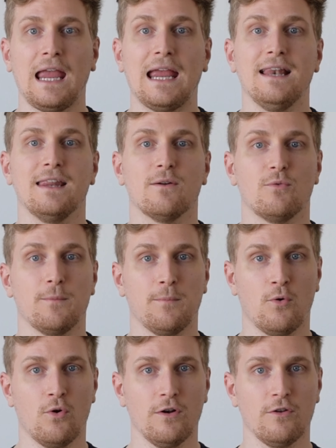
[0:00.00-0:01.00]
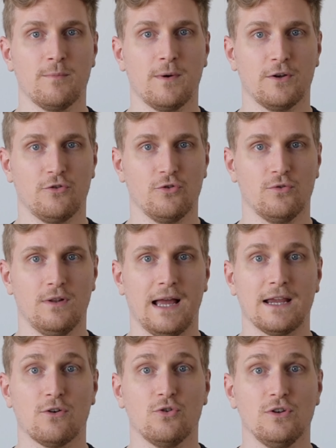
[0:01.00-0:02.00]
in their reports module, I
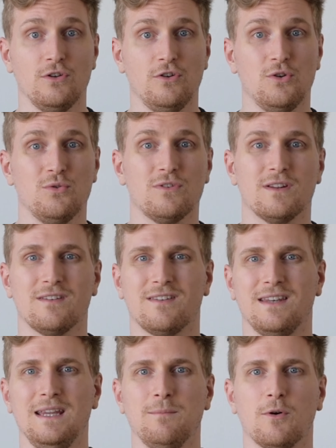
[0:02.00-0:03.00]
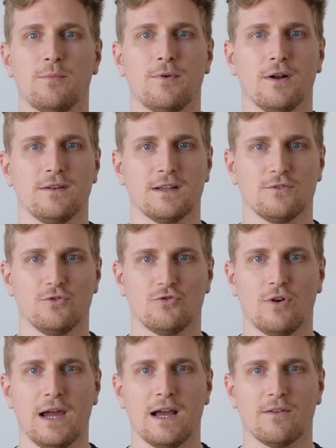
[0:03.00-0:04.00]
couldn't use this demo project to
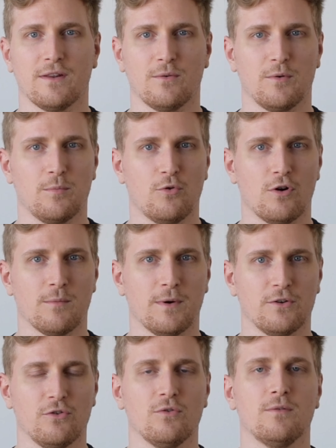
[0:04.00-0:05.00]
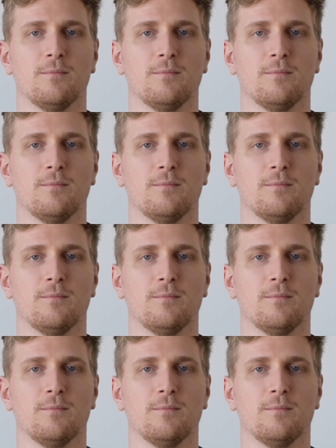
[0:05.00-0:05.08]
try out their report module.